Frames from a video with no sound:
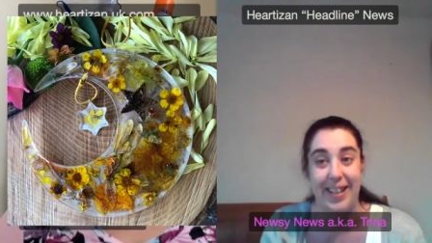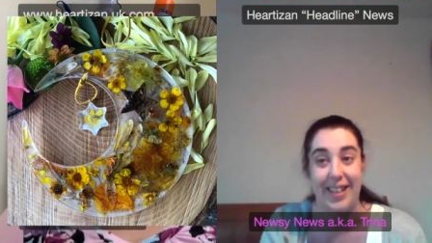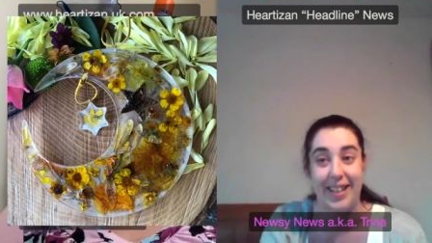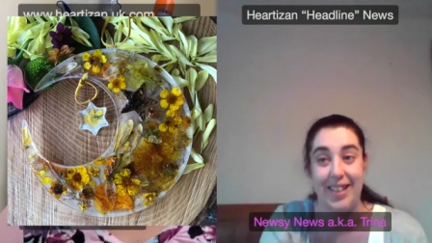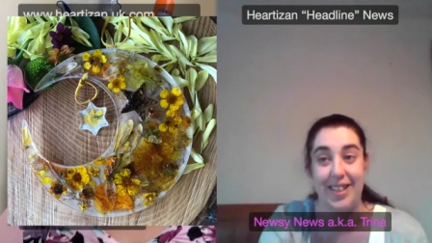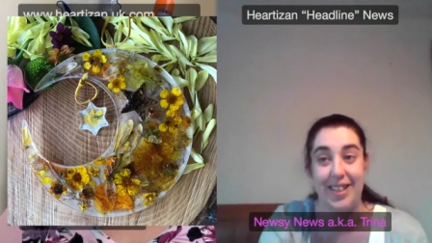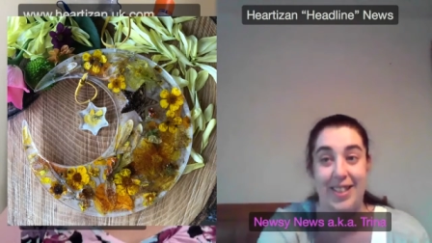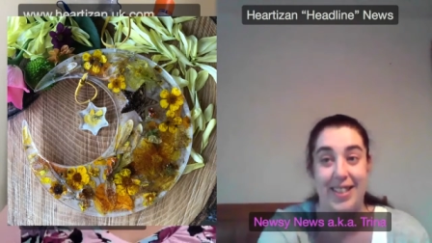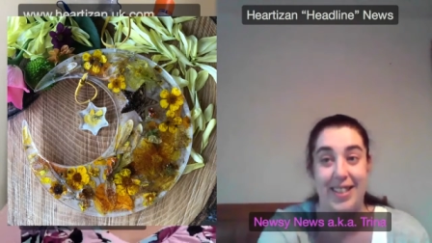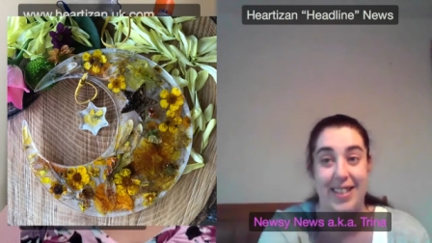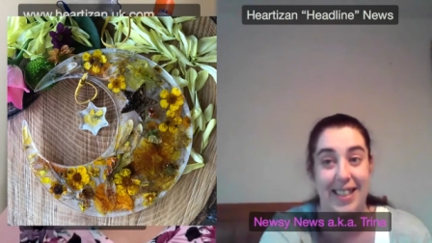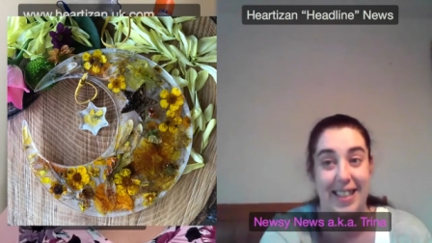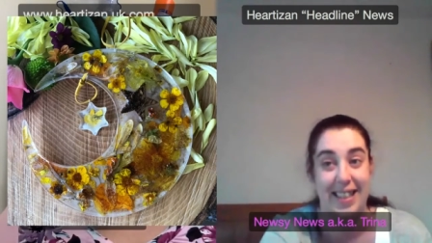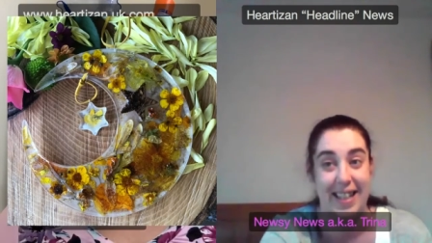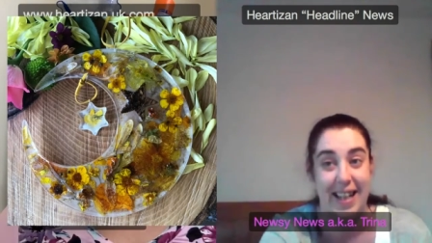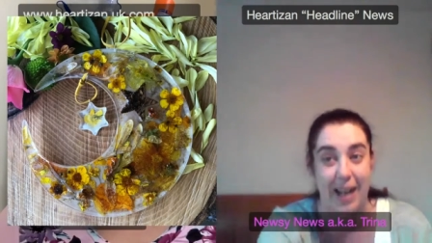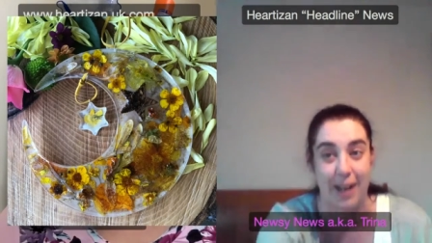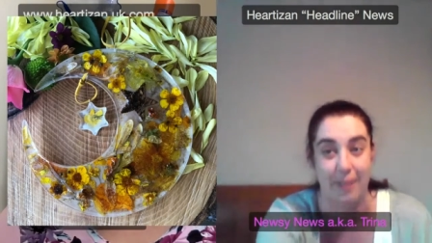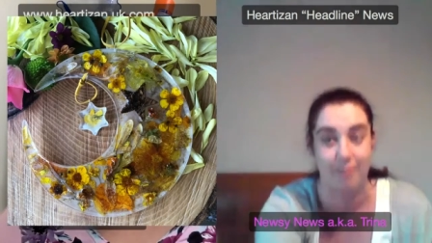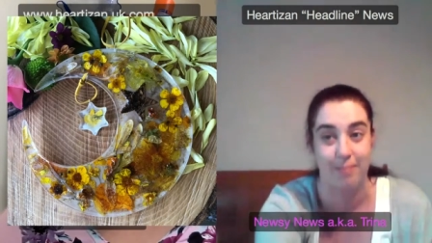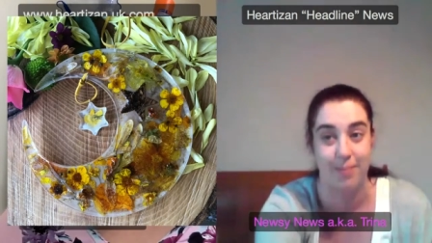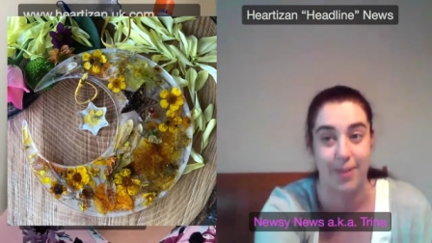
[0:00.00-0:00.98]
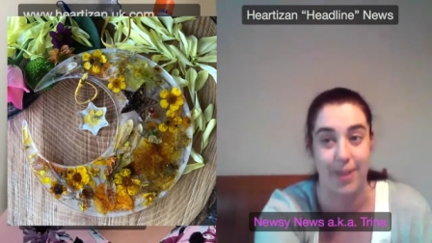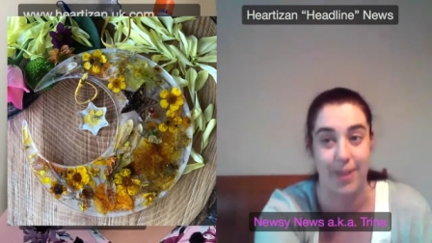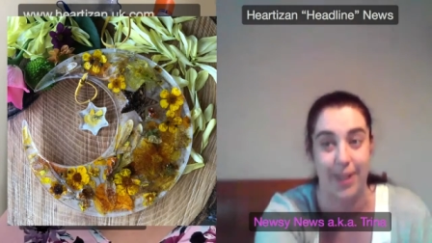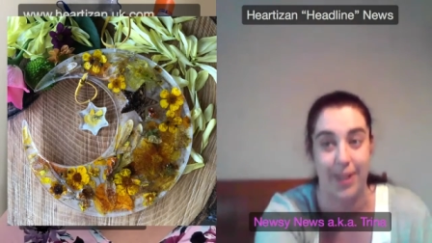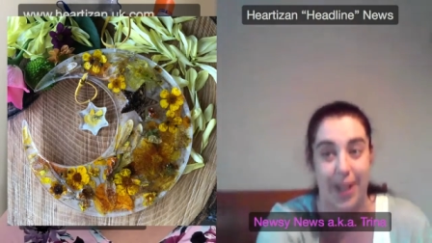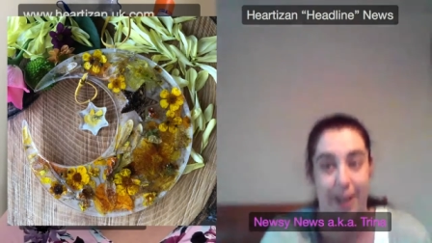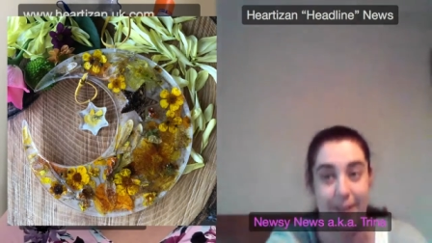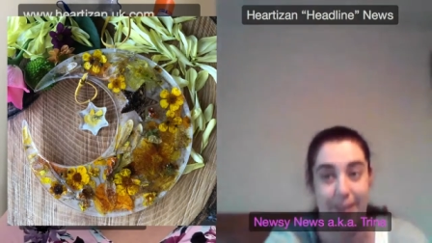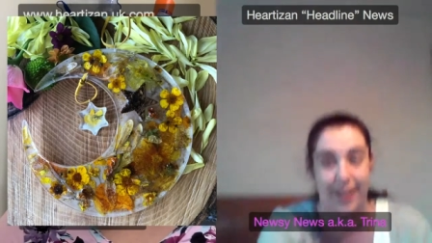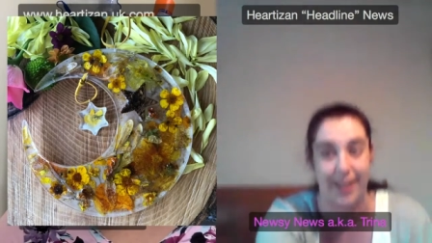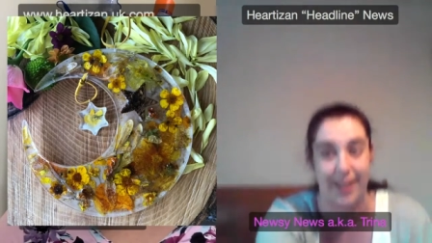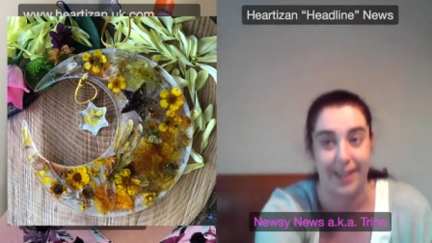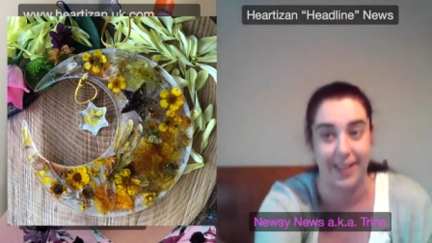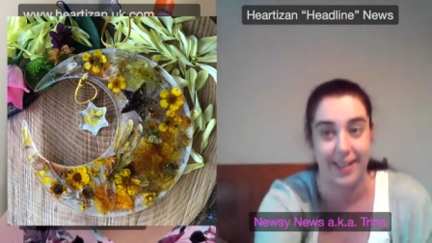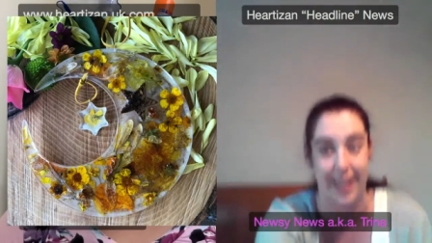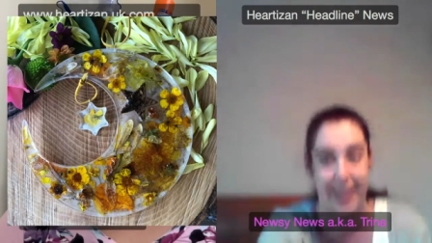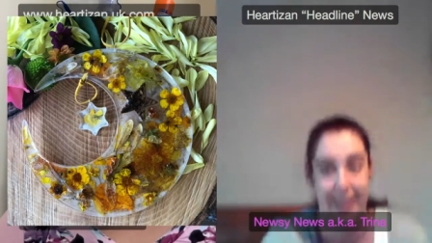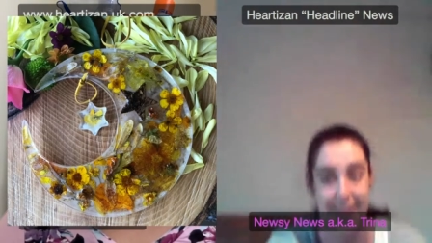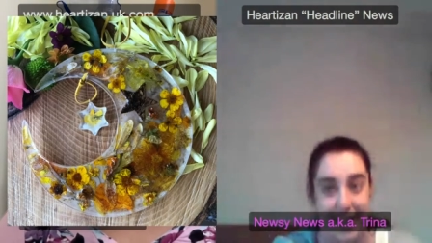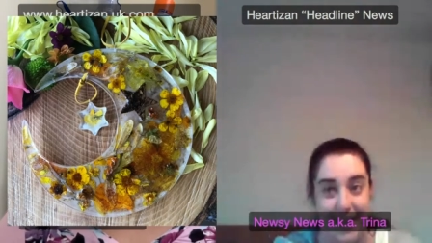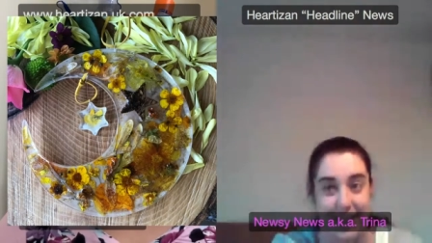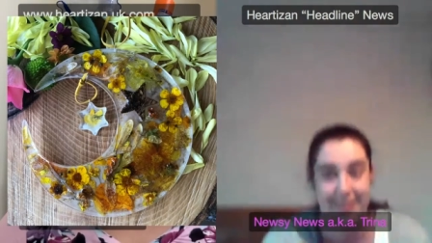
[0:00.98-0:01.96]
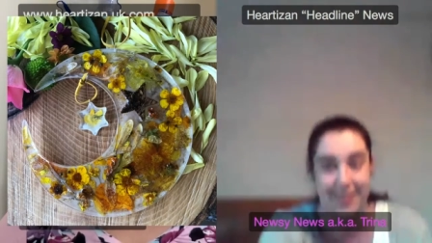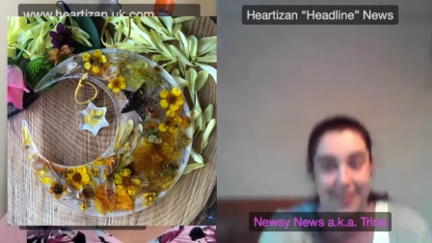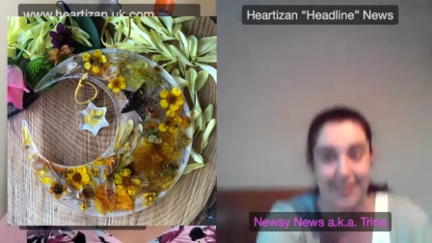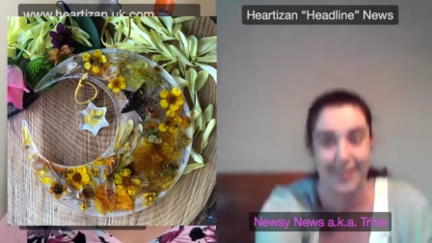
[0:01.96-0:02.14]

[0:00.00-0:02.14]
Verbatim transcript: I can just see the camera going like this.